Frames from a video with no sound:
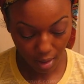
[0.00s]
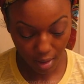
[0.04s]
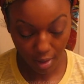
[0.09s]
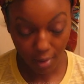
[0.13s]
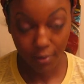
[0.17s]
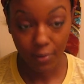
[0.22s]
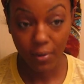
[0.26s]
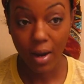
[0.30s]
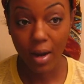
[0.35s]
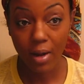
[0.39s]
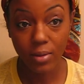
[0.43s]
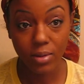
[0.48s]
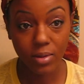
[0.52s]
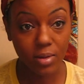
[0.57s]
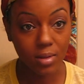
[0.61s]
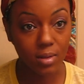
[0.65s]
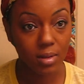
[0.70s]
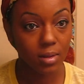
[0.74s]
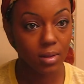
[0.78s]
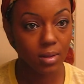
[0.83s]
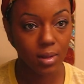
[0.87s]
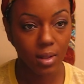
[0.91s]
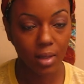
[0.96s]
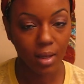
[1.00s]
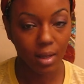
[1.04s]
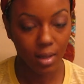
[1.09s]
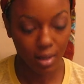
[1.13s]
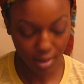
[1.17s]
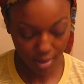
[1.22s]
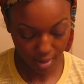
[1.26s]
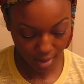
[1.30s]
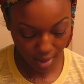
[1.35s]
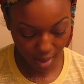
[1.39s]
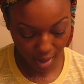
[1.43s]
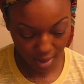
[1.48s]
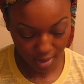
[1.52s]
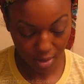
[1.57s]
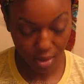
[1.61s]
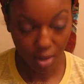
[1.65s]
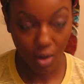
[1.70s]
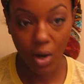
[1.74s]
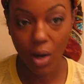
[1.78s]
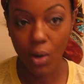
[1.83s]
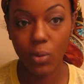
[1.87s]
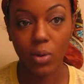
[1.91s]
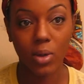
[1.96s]
if I was still a kid, I
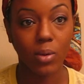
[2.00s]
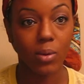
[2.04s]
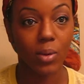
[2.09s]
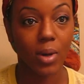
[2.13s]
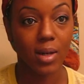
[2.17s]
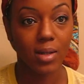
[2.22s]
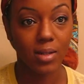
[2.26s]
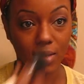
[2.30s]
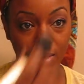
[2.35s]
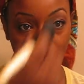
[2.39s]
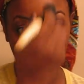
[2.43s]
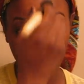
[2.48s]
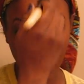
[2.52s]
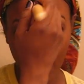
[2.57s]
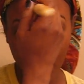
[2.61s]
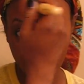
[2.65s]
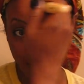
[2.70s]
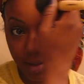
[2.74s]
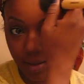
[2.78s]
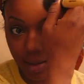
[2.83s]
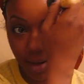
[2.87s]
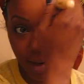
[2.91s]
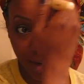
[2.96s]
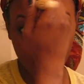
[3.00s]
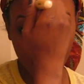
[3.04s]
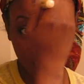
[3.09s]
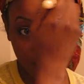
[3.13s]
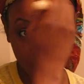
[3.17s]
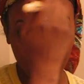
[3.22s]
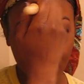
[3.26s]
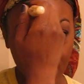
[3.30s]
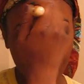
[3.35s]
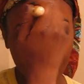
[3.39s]
know I wouldn't watch that. I didn't